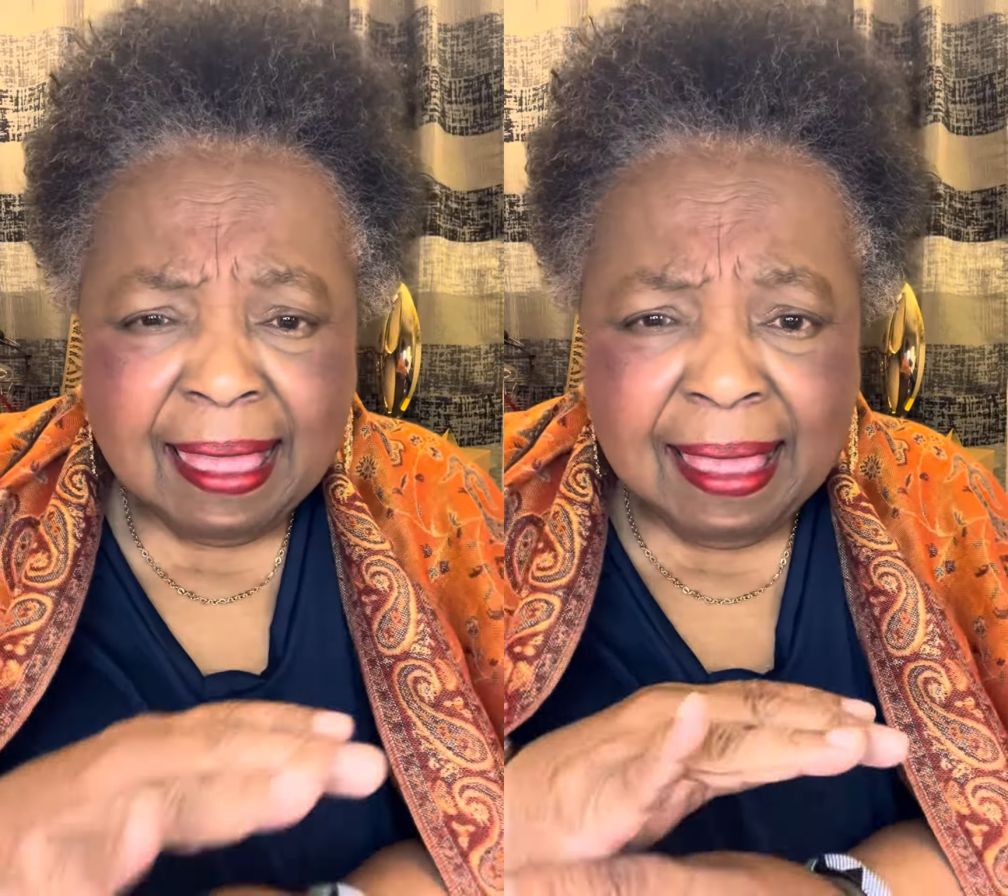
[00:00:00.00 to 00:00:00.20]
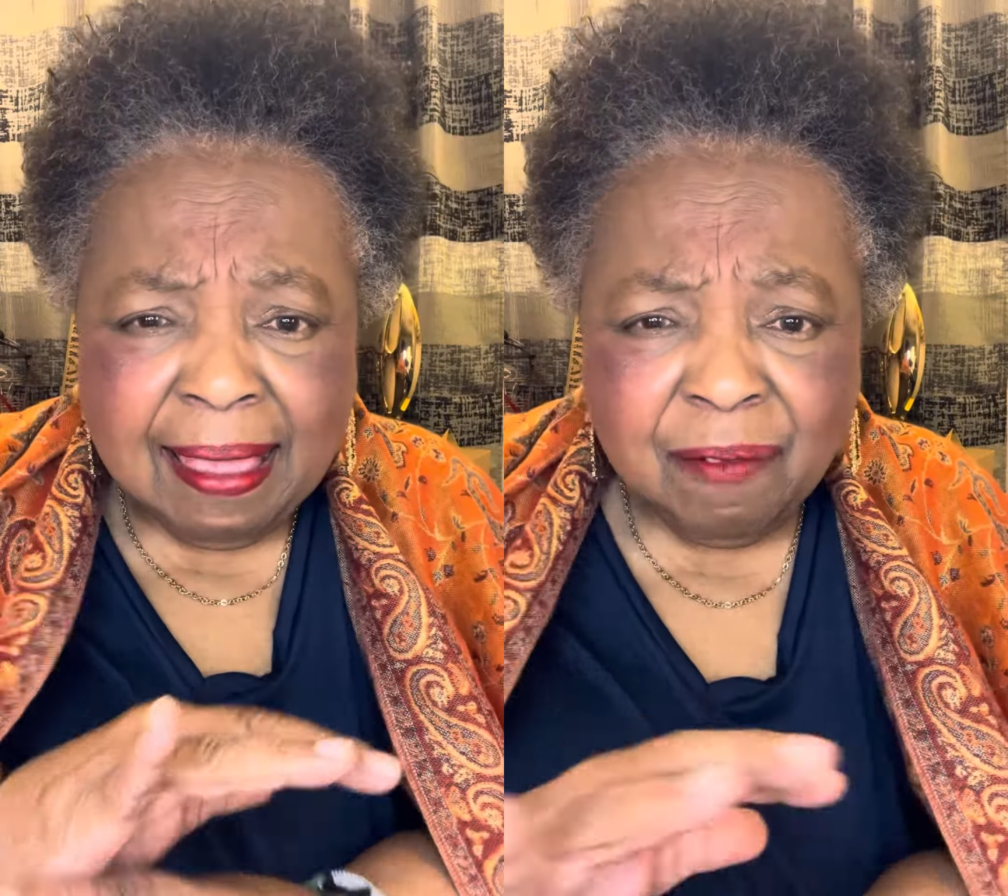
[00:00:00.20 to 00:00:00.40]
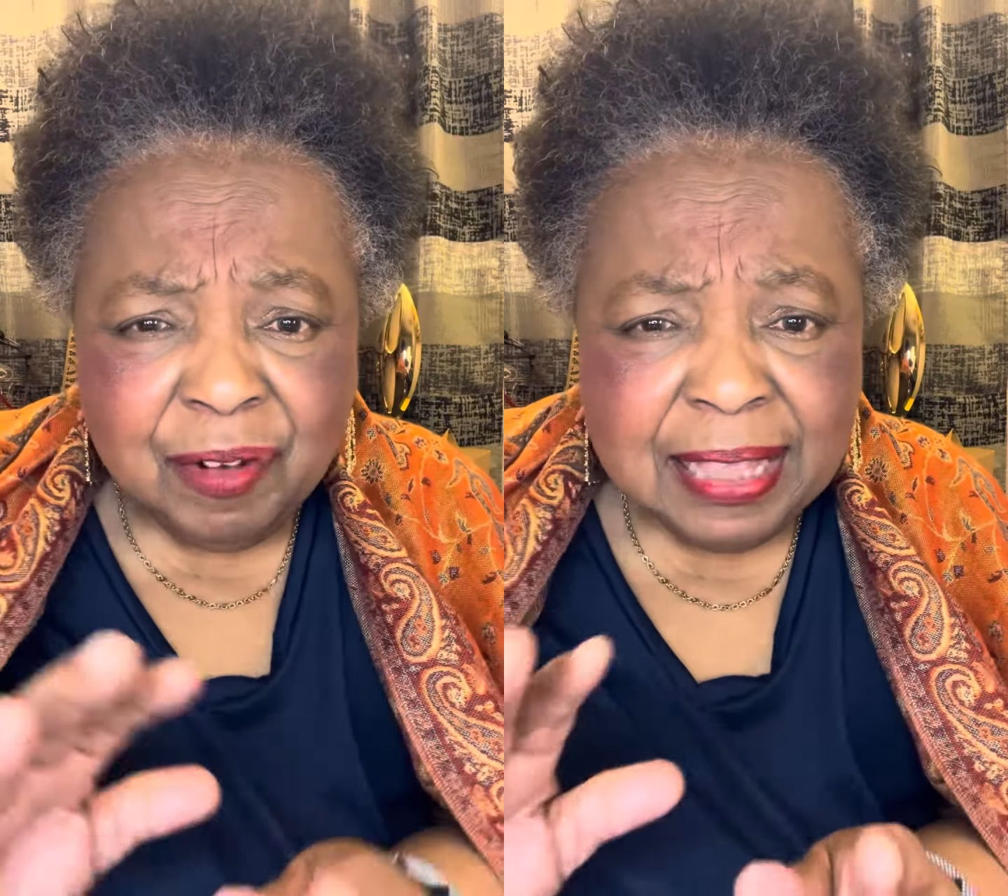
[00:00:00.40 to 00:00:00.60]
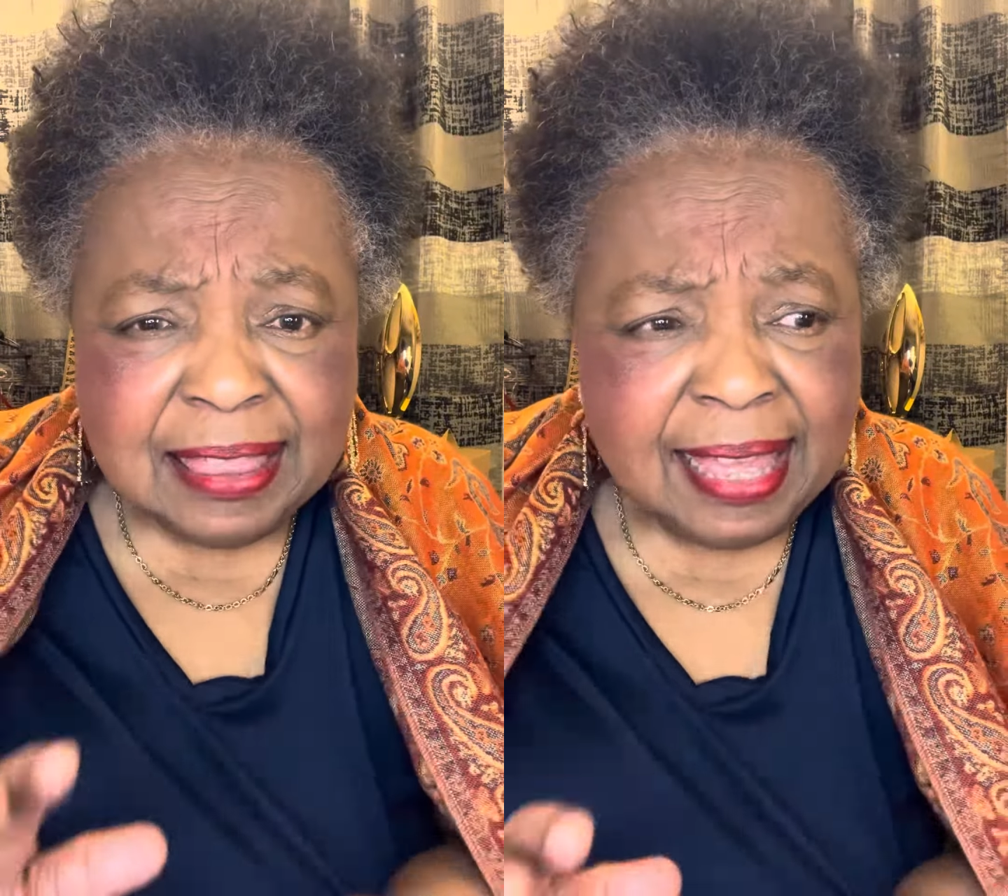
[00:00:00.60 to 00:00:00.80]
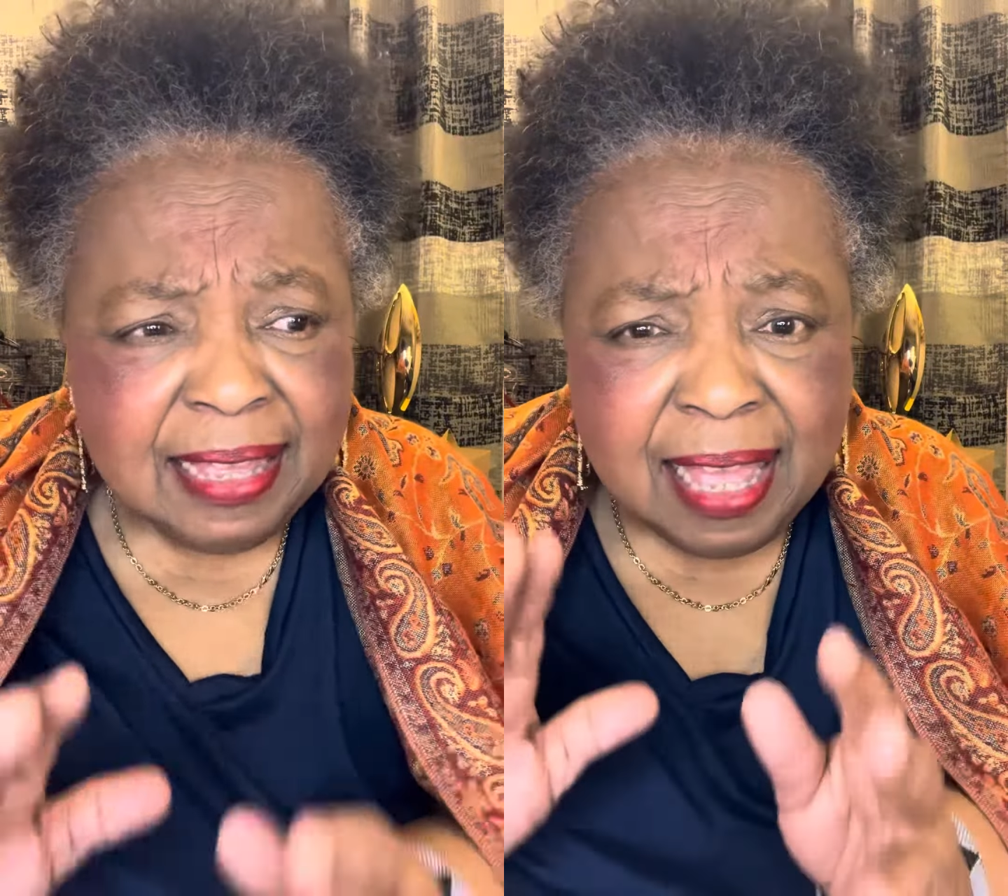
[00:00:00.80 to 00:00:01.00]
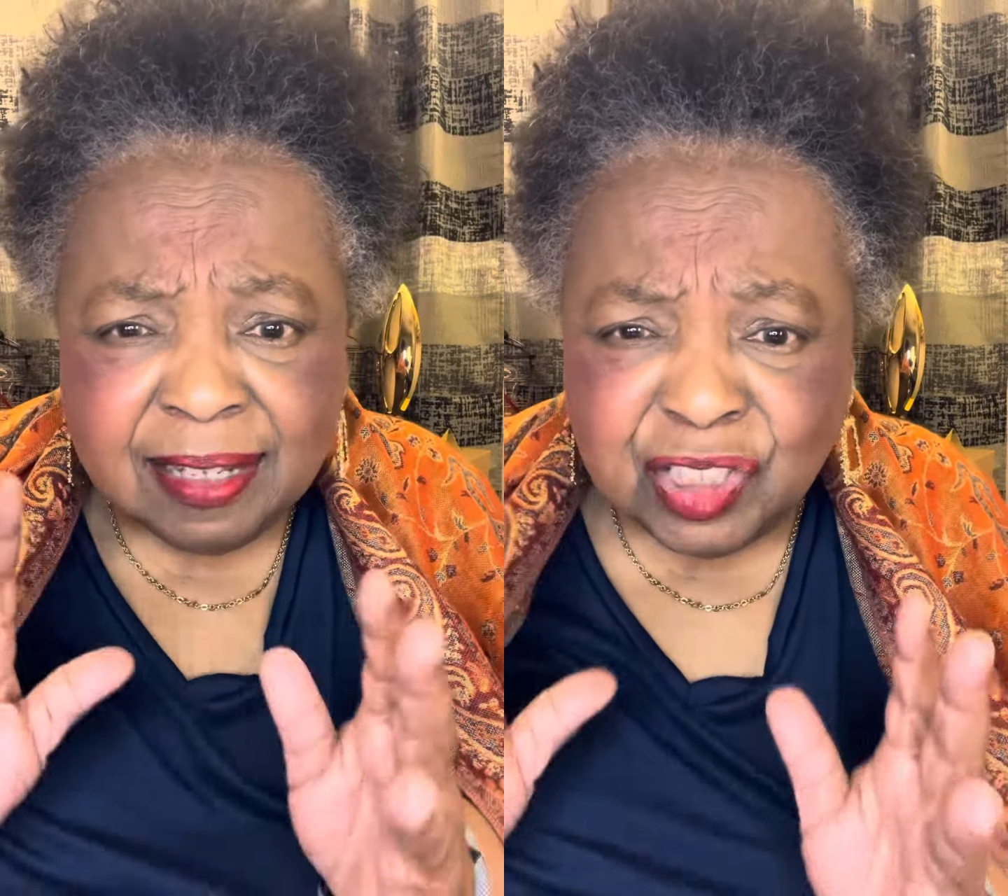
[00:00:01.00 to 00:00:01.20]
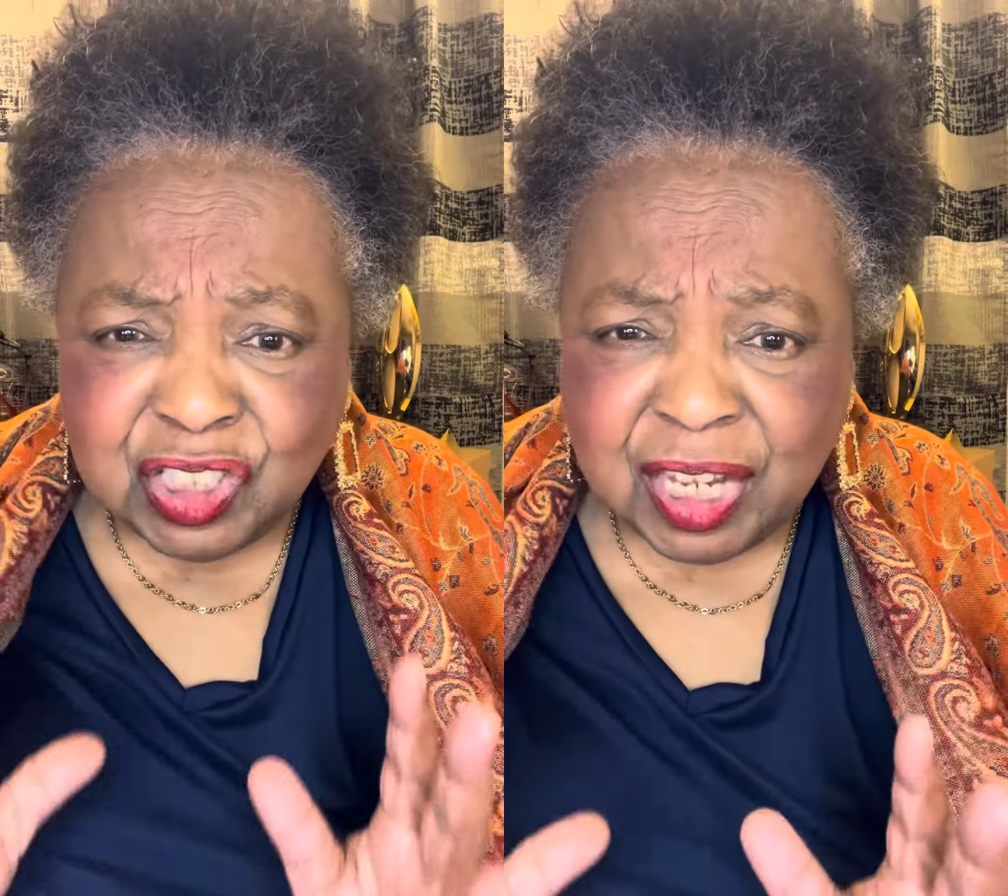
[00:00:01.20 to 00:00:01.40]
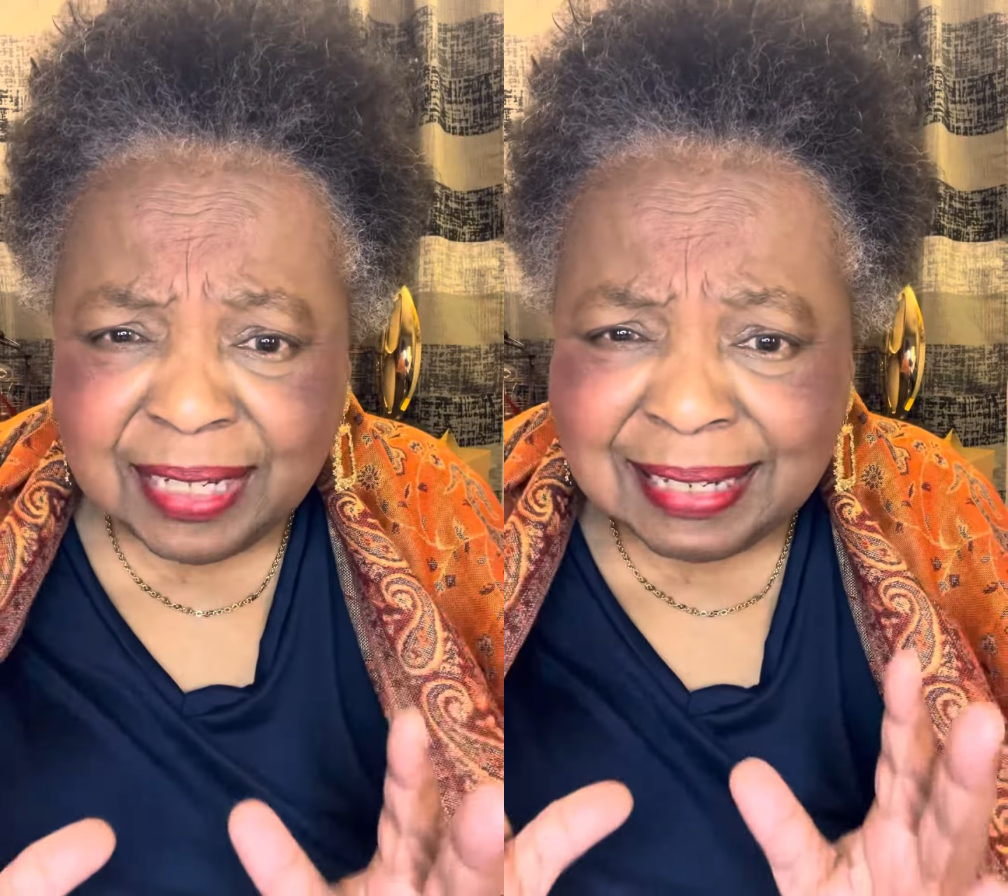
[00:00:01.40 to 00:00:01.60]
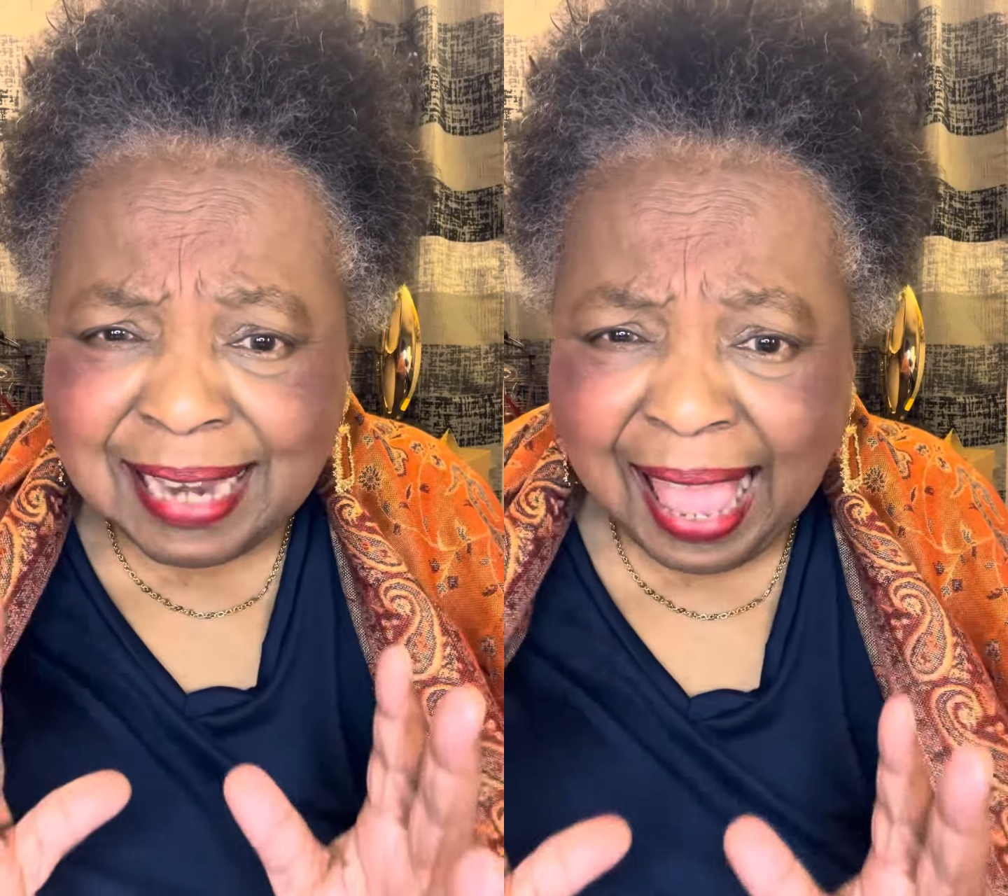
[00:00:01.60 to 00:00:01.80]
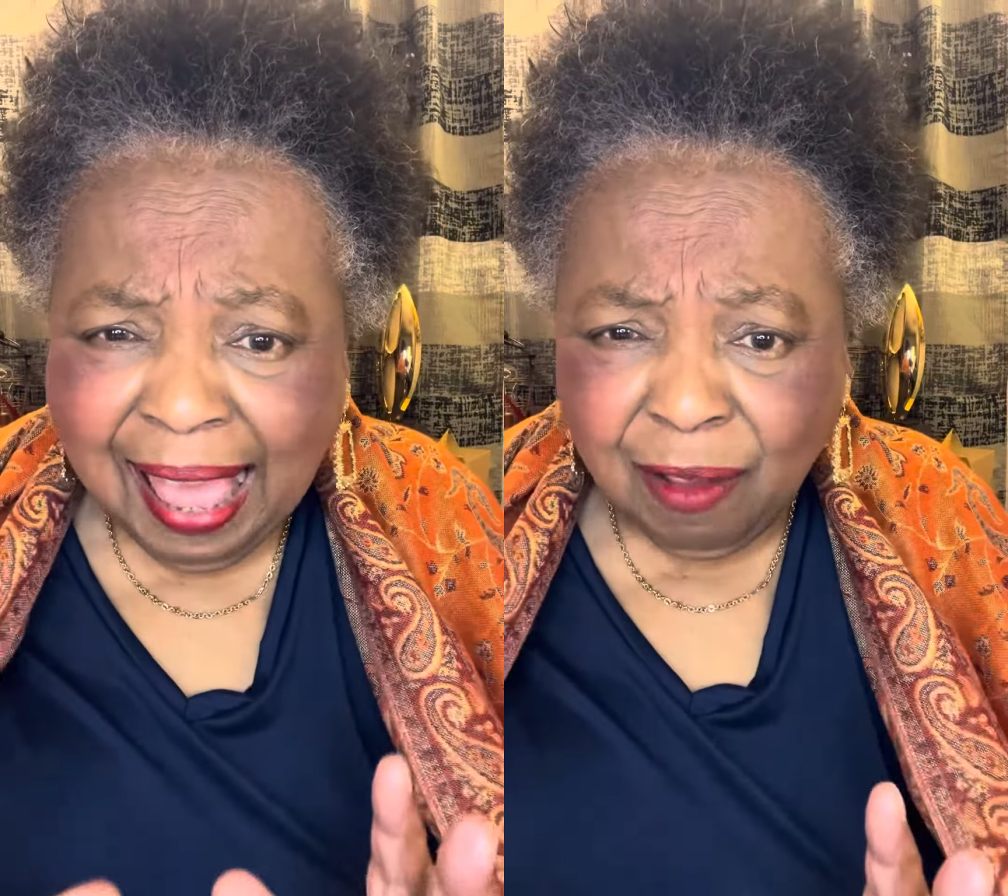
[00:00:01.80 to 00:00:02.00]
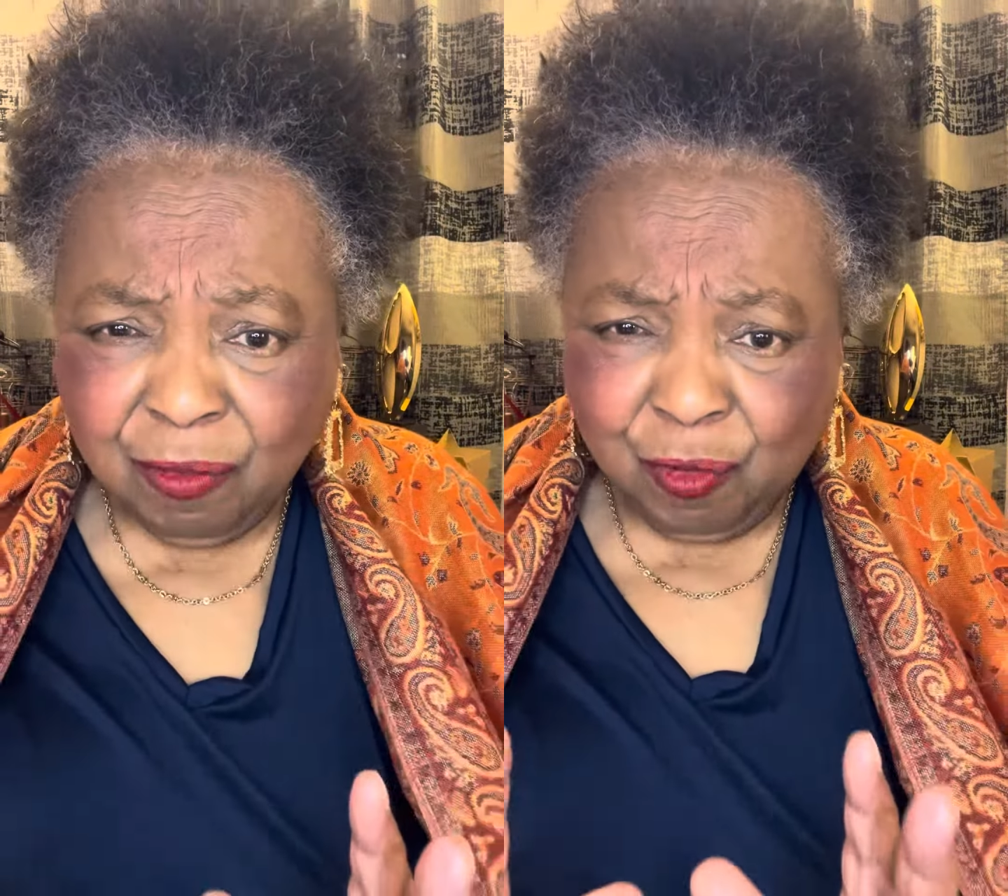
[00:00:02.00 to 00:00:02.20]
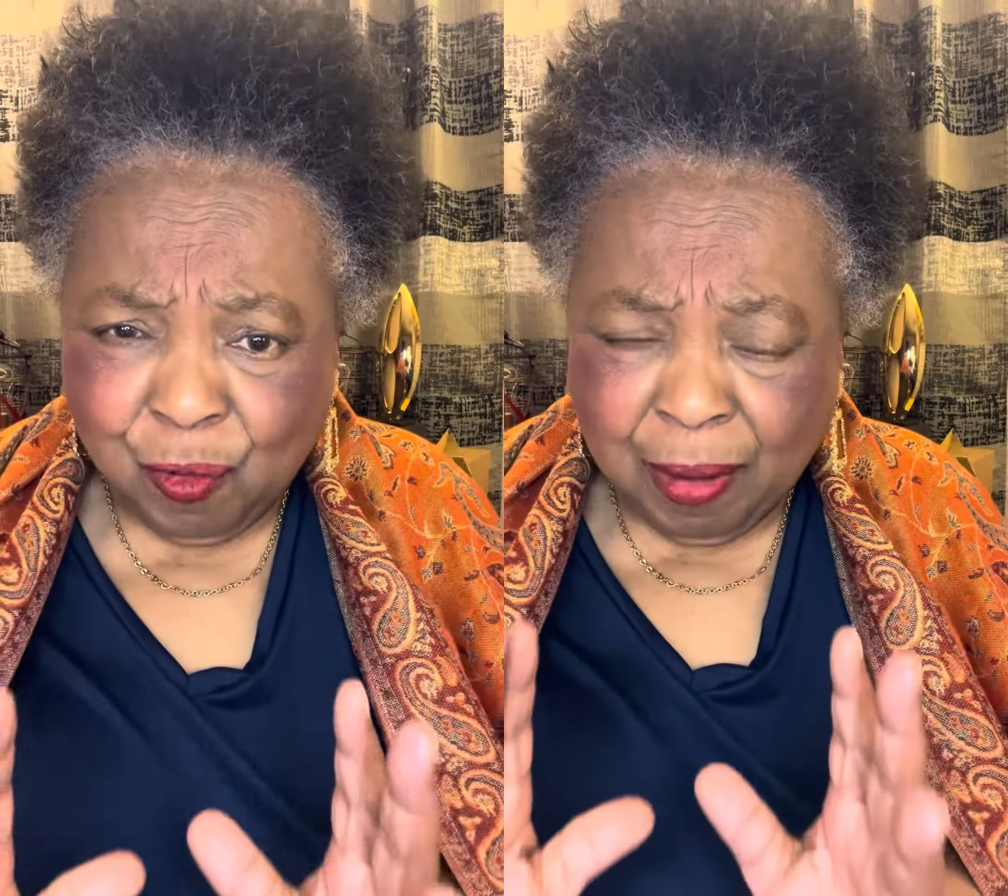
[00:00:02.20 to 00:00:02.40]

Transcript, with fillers: everything shut down for